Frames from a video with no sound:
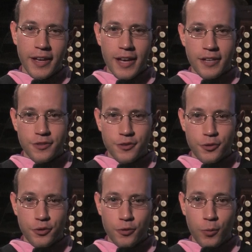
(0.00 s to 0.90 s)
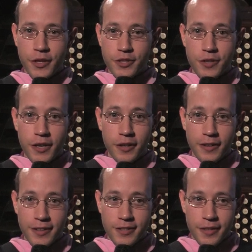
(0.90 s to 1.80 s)
as to what is done
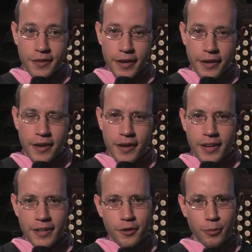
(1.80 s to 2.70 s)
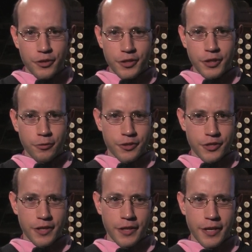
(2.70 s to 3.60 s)
on a Sunday. And there are particular
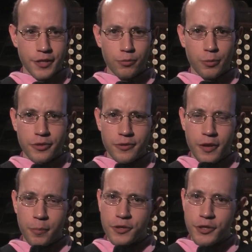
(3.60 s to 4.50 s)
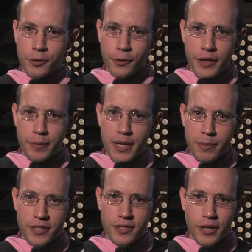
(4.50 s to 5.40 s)
Sundays where a particular hymn may
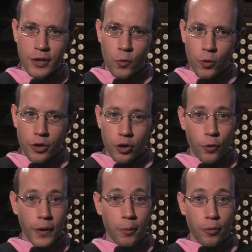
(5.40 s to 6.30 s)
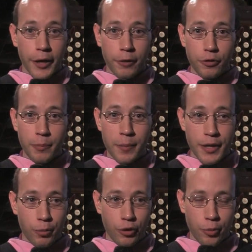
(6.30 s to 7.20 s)
be sung, where a chorale prelude may
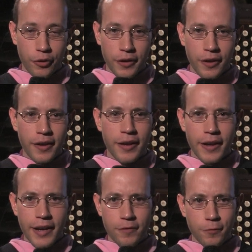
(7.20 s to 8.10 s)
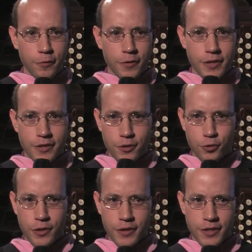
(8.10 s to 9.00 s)
be appropriate. And for this
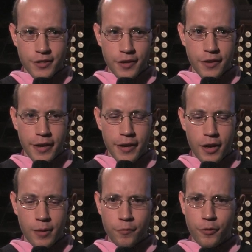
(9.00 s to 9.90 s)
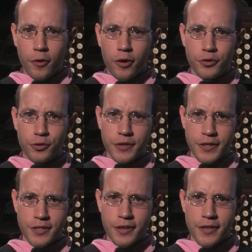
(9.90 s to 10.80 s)
Trinity Sunday, for all
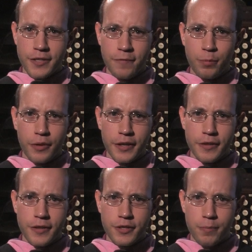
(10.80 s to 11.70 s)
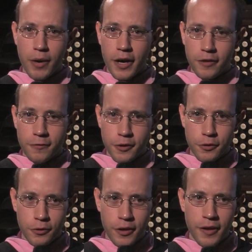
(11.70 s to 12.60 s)
Trinity Sundays, I've played this Bach
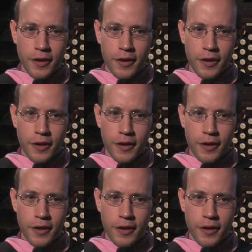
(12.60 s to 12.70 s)
fugue.